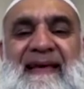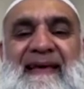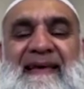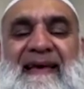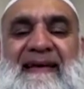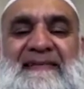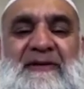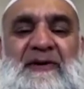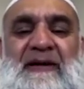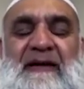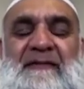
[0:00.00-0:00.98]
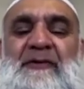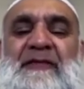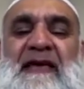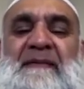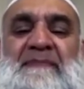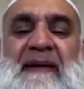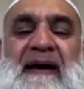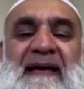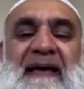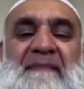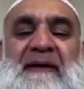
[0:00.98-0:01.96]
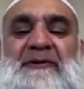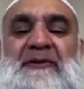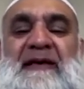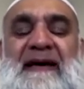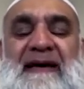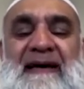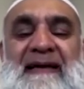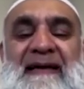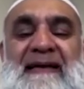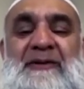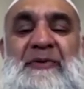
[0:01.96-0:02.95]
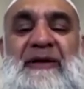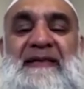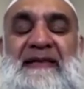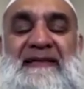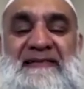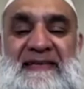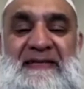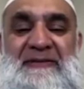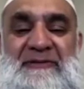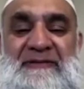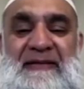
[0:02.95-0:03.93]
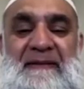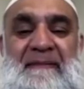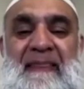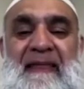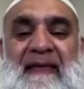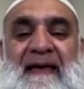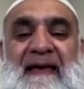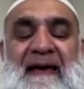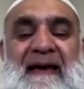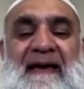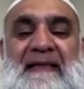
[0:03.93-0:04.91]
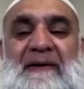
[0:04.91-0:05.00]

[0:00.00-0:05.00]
Yes, look, if you think back, I mean, to the early 20th century, uh, mm.